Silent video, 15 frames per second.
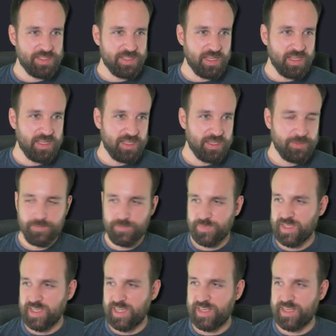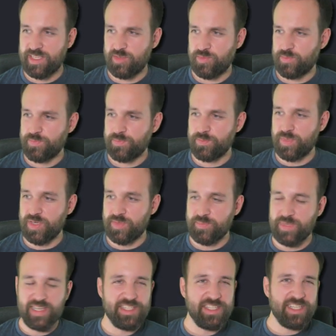Um, kinda, but
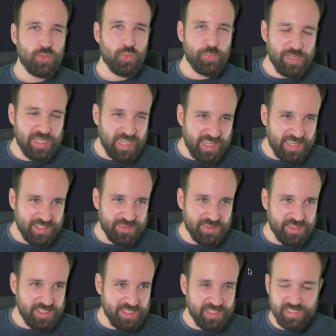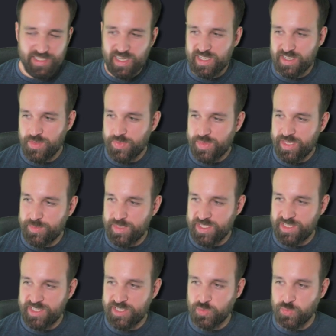my idea behind the uh, theming
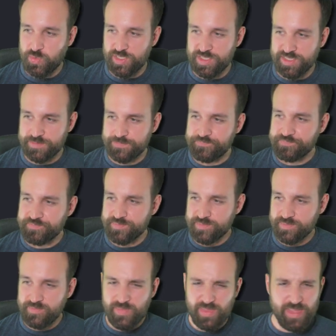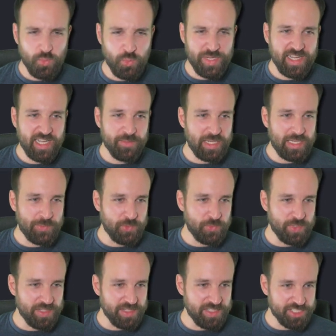here was that come up
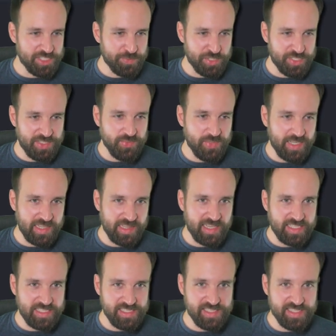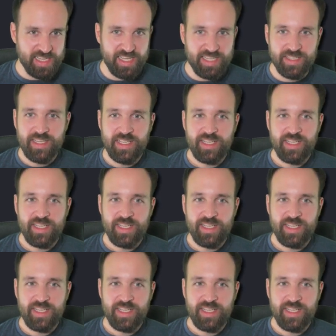with a Spotify-like design.